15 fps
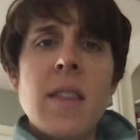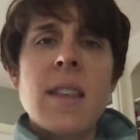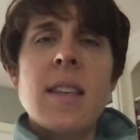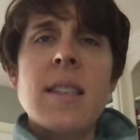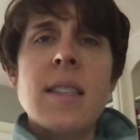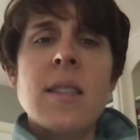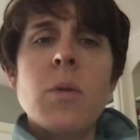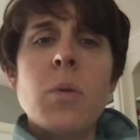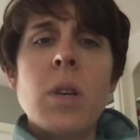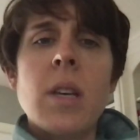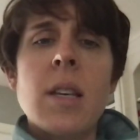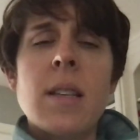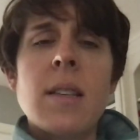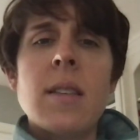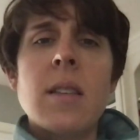this
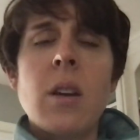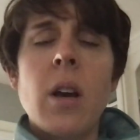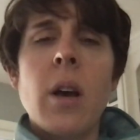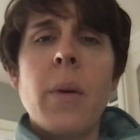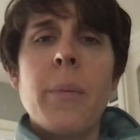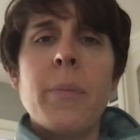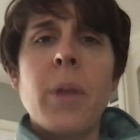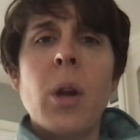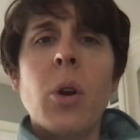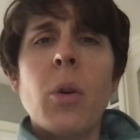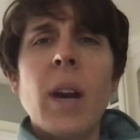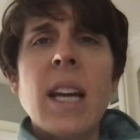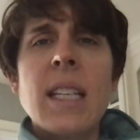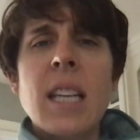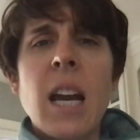is a
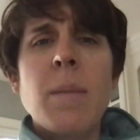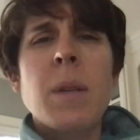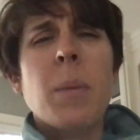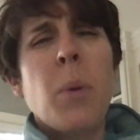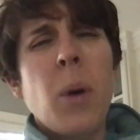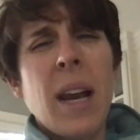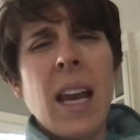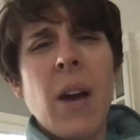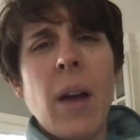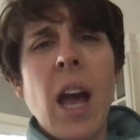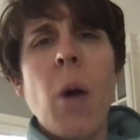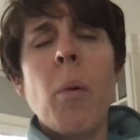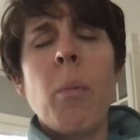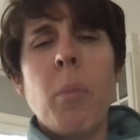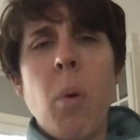great time to point out
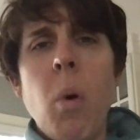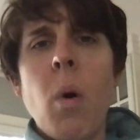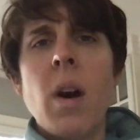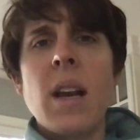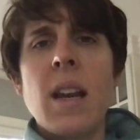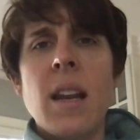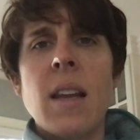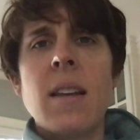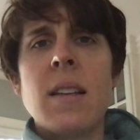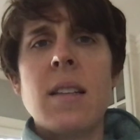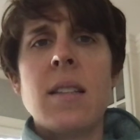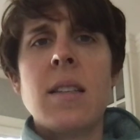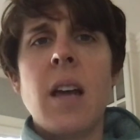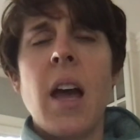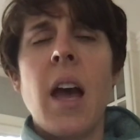how important it
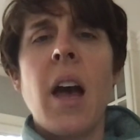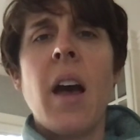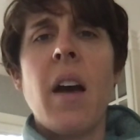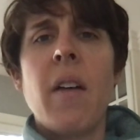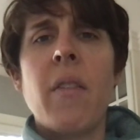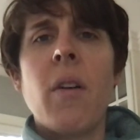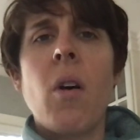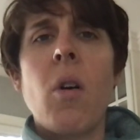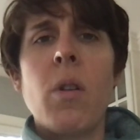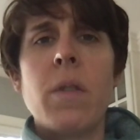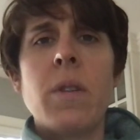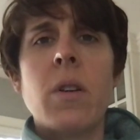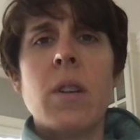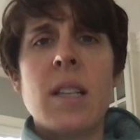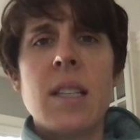is to have all of
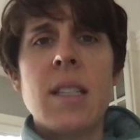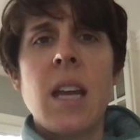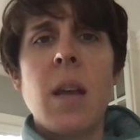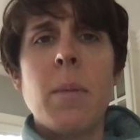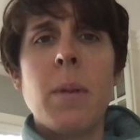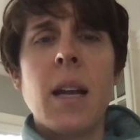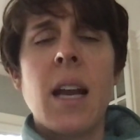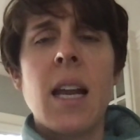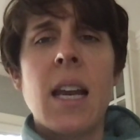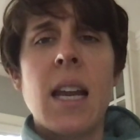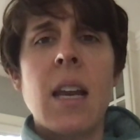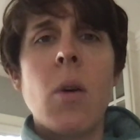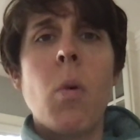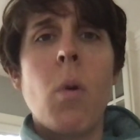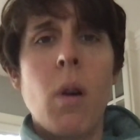your estate
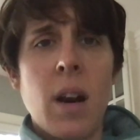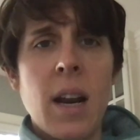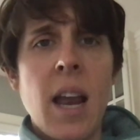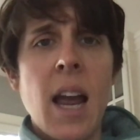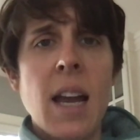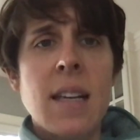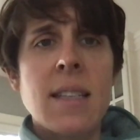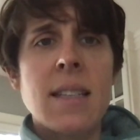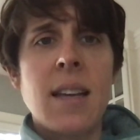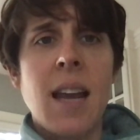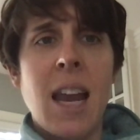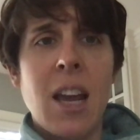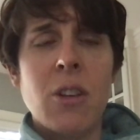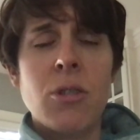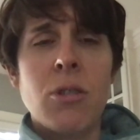planning organized and
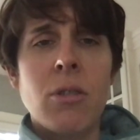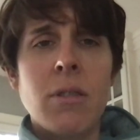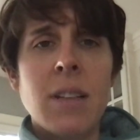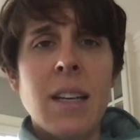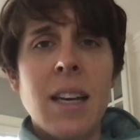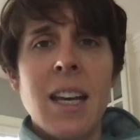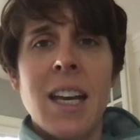handled.